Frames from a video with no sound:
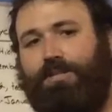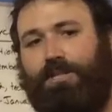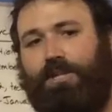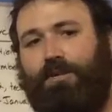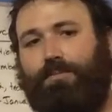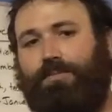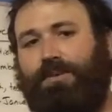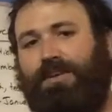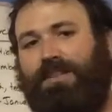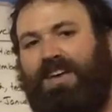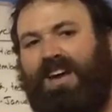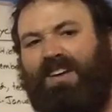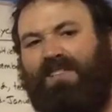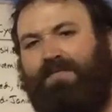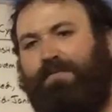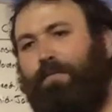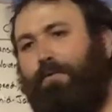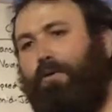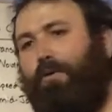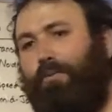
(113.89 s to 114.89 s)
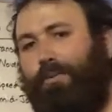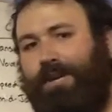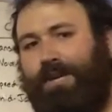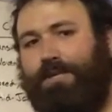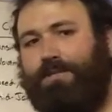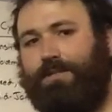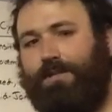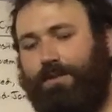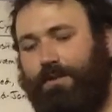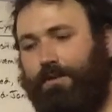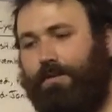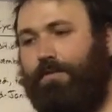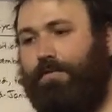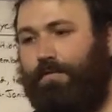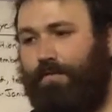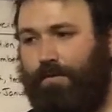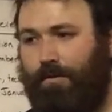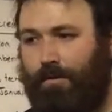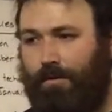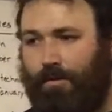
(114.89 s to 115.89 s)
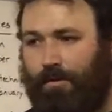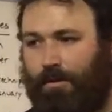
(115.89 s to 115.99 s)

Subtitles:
is going to be that 4 weeks of